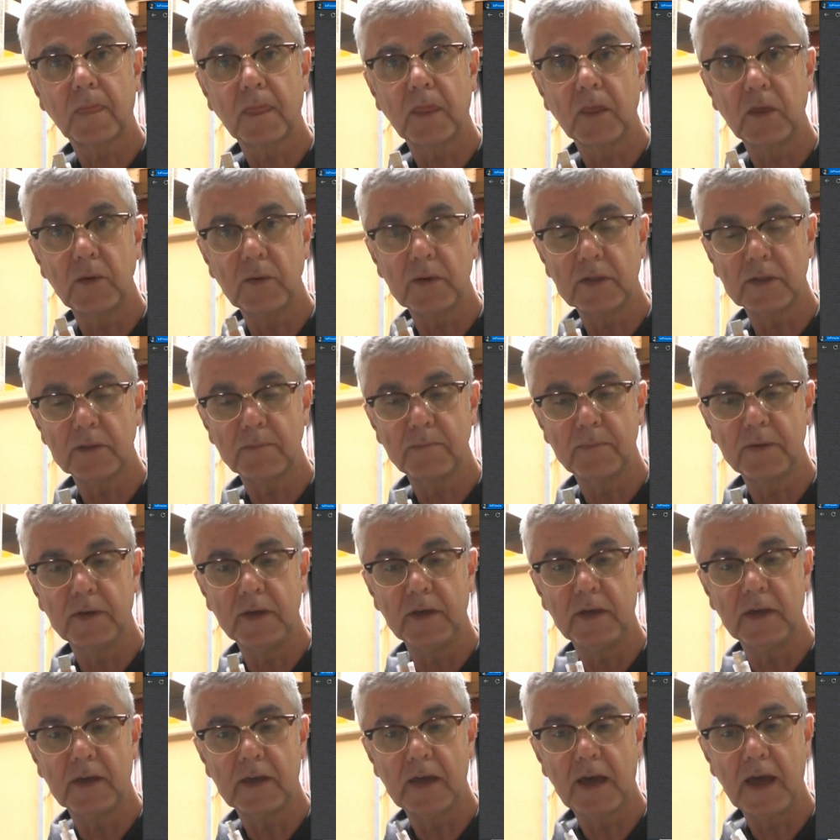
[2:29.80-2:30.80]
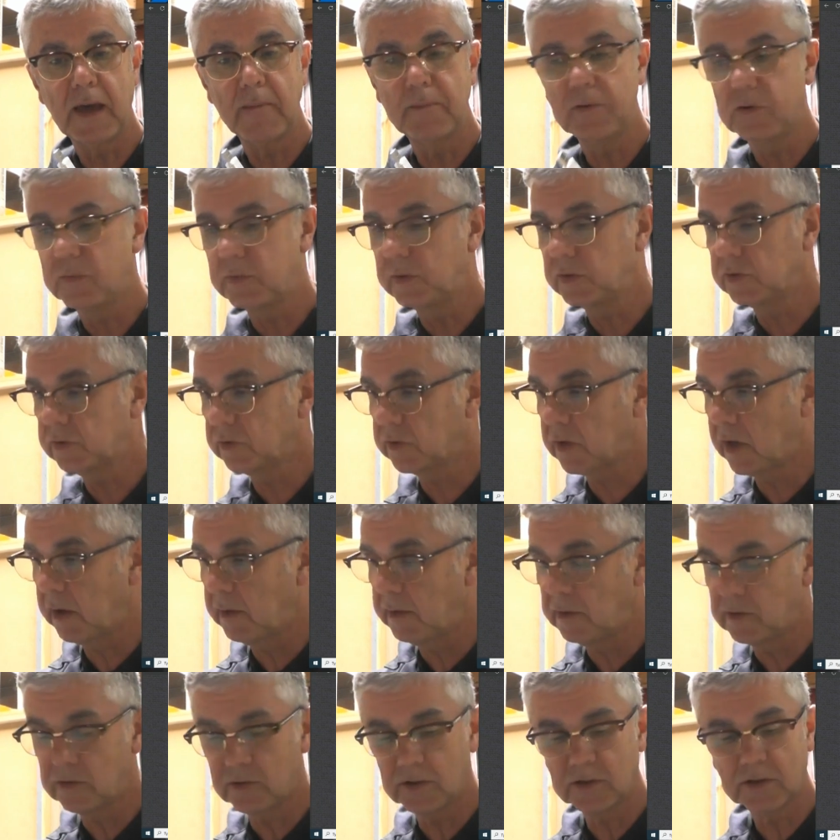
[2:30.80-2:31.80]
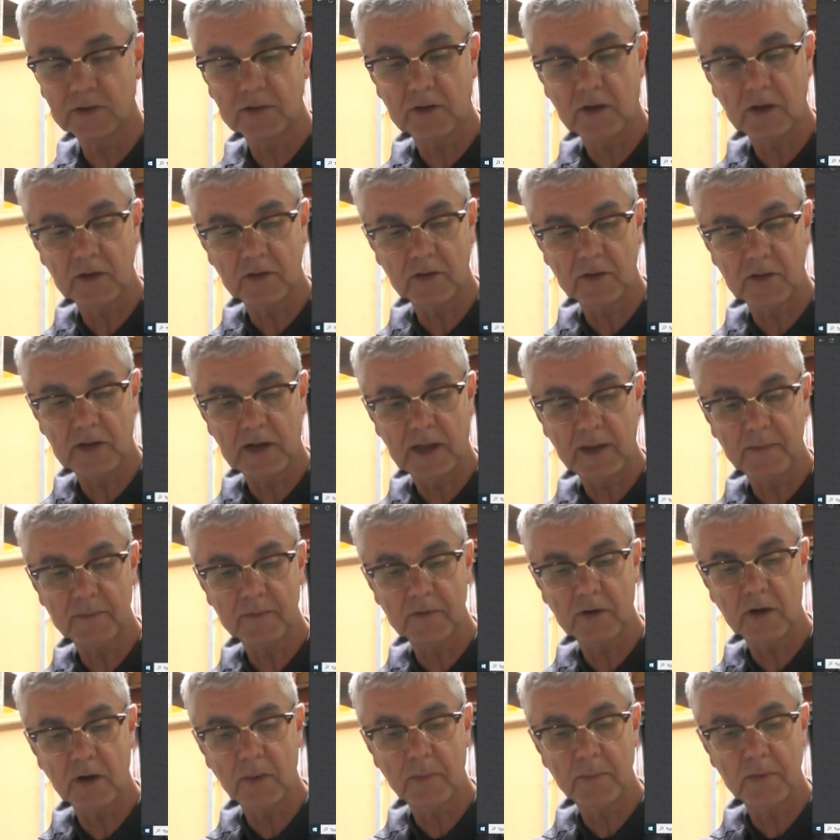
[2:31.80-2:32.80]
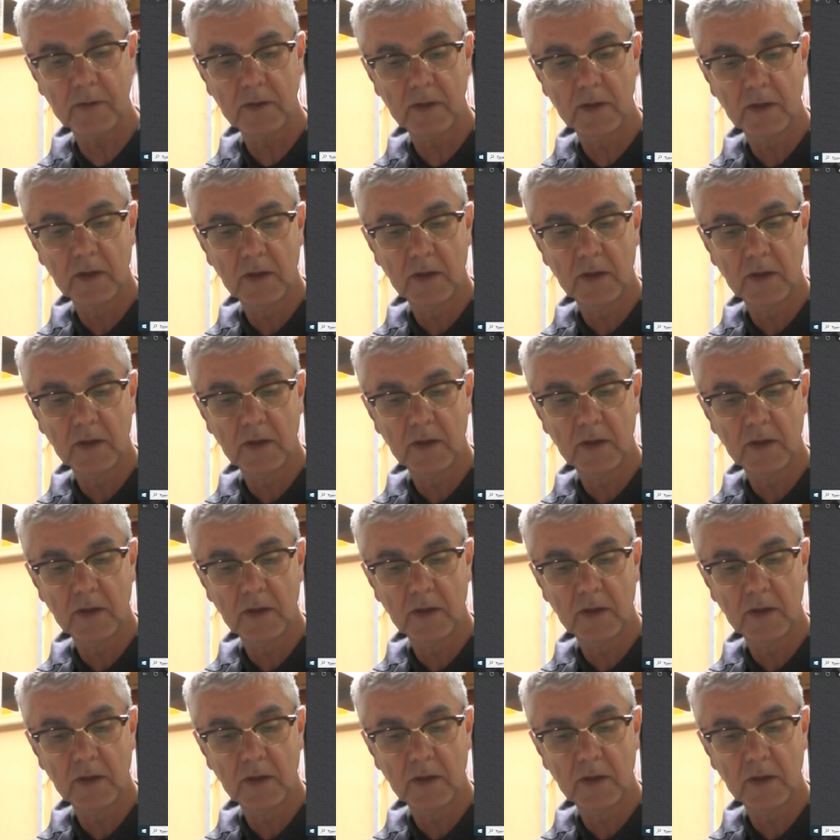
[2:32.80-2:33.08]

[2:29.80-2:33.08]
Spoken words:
USB cable which will go into the side of the laptop.